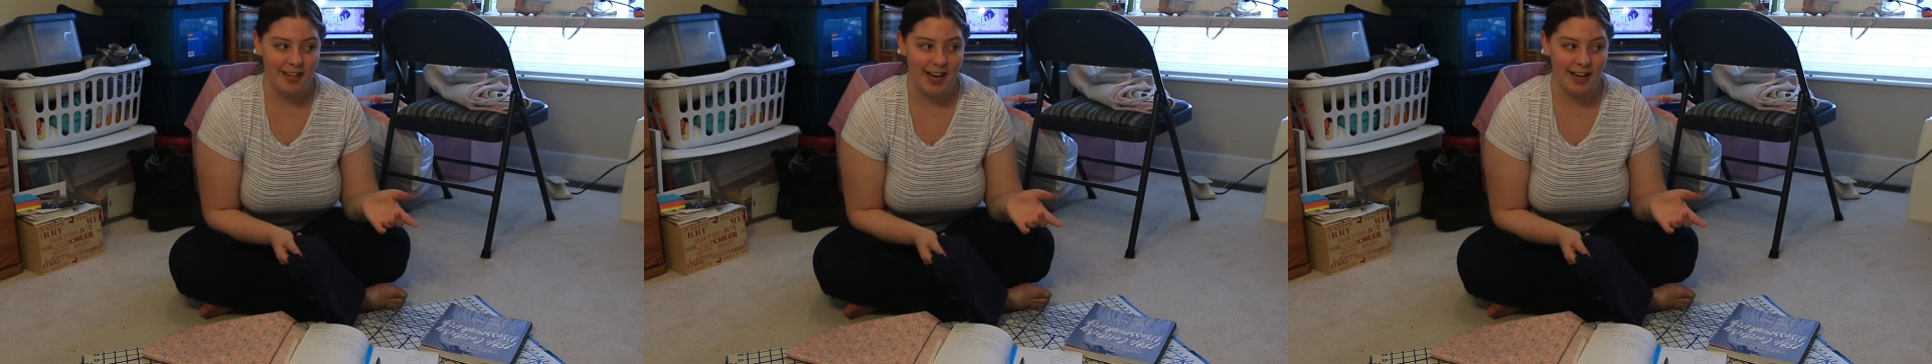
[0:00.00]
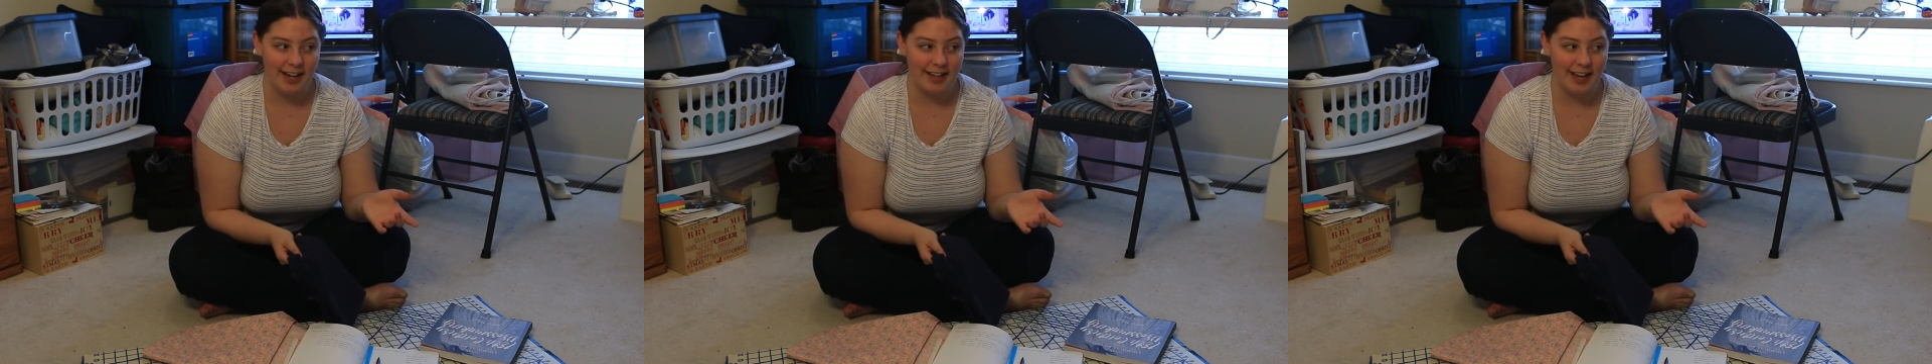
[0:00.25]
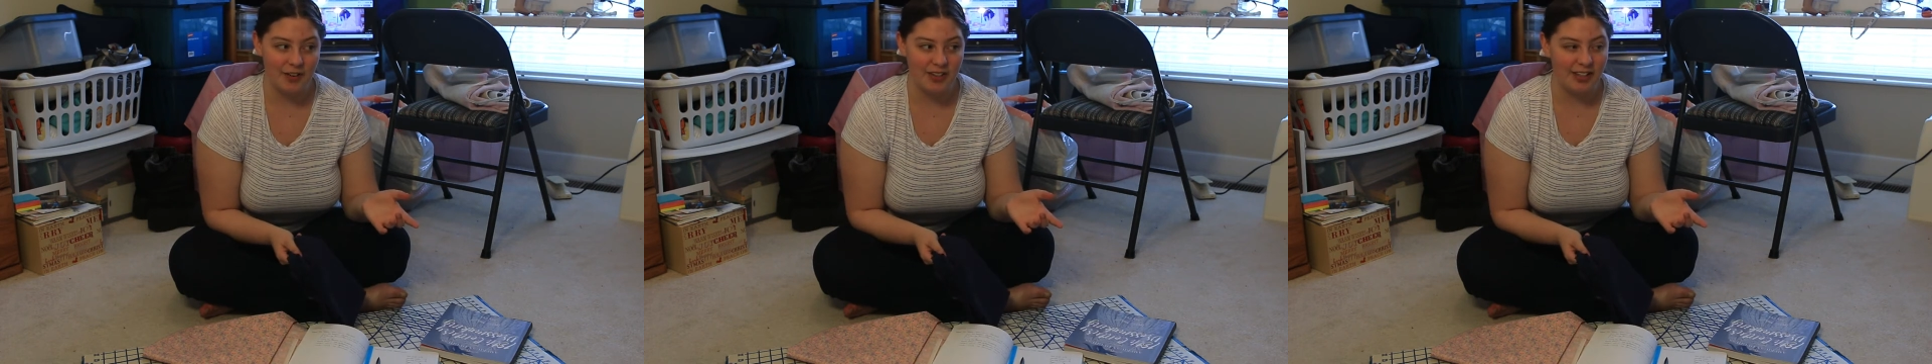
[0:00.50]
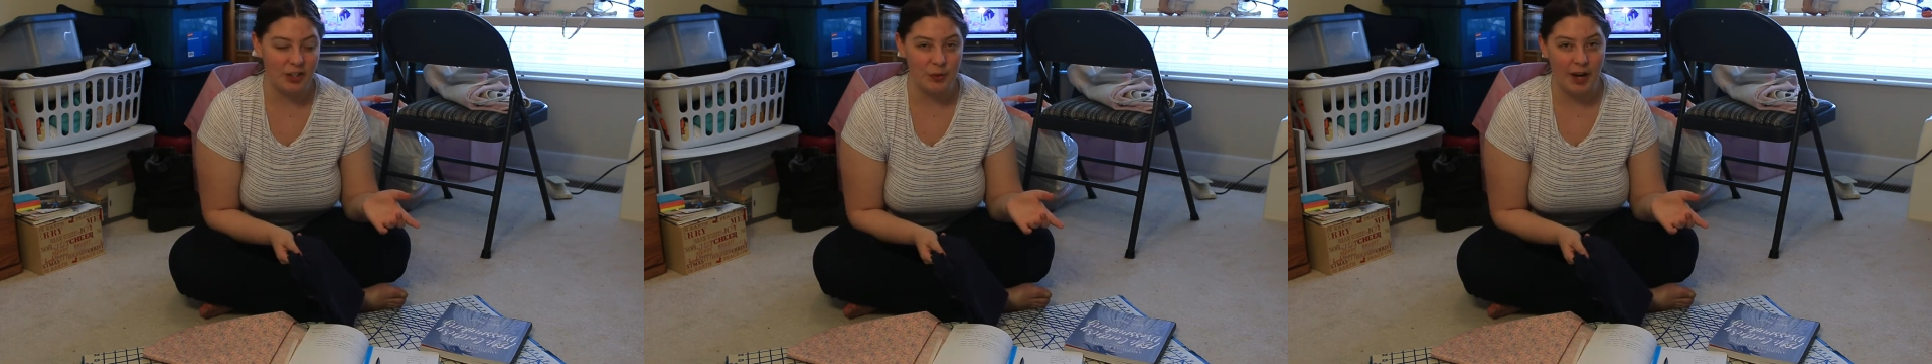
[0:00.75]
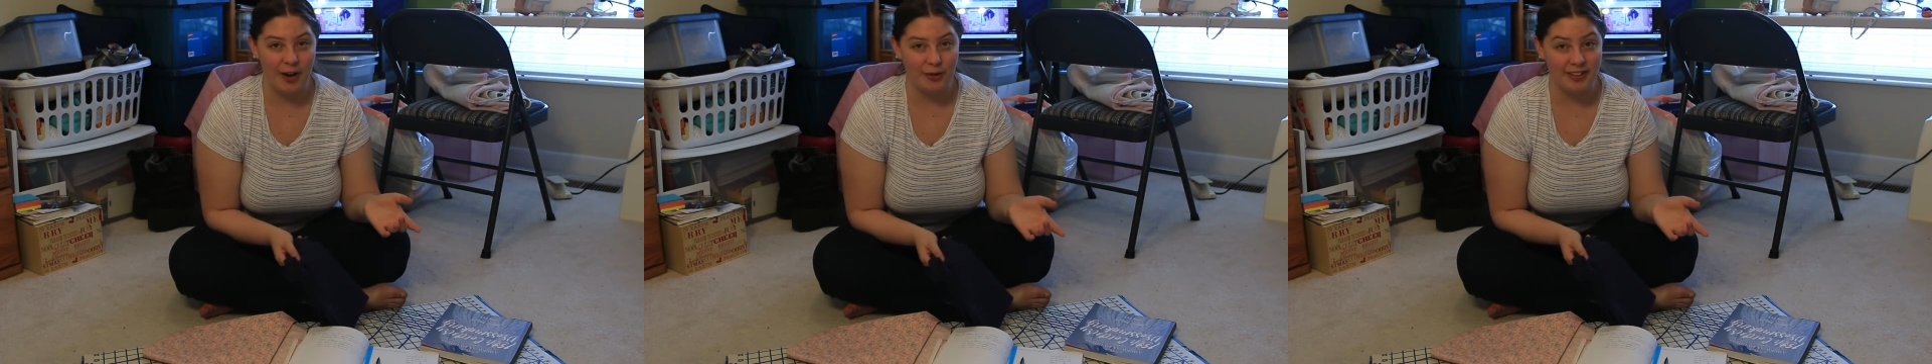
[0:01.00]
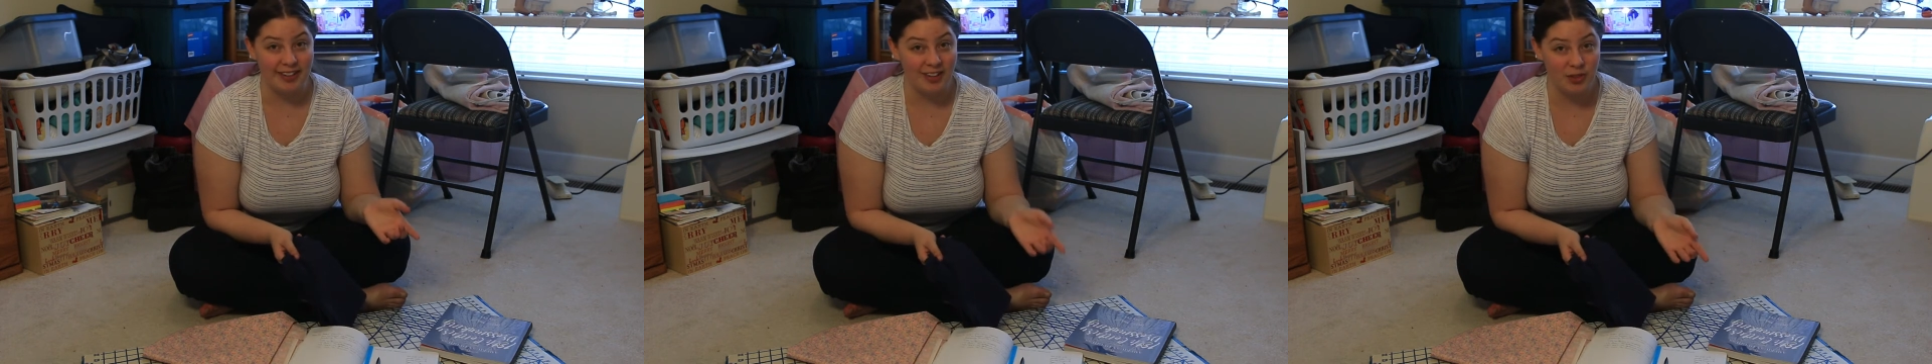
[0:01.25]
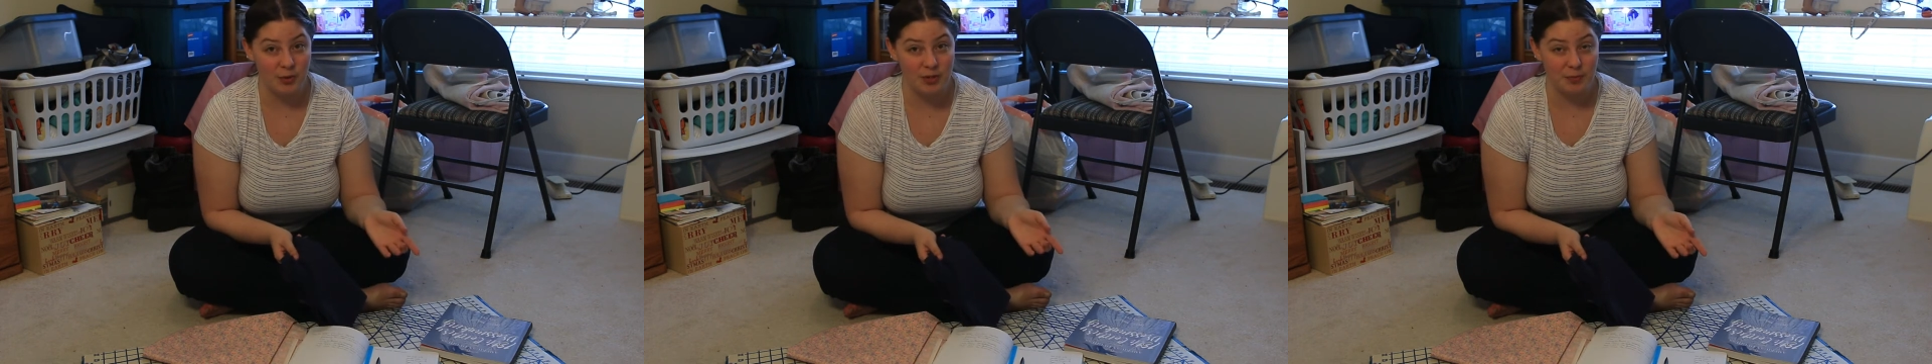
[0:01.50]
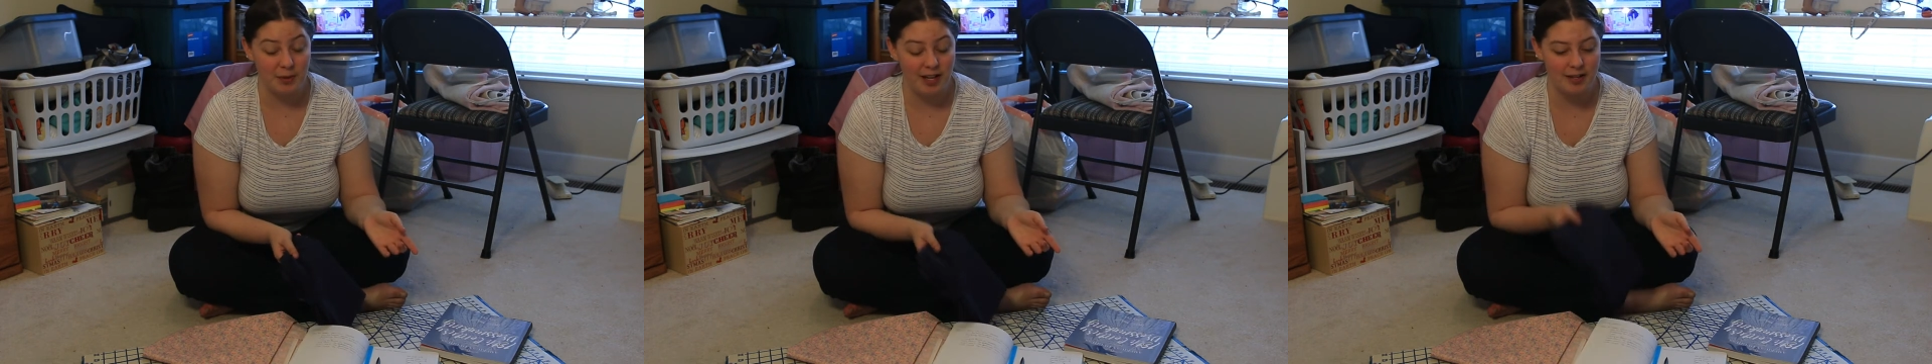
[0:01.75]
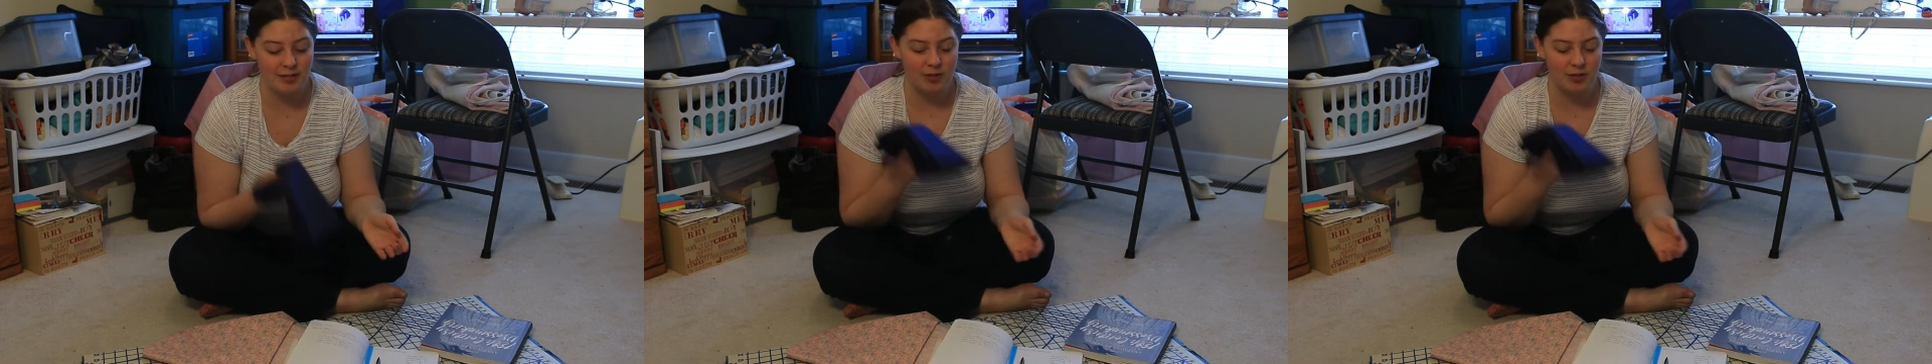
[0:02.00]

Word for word: and I can't really go out and get those supplies,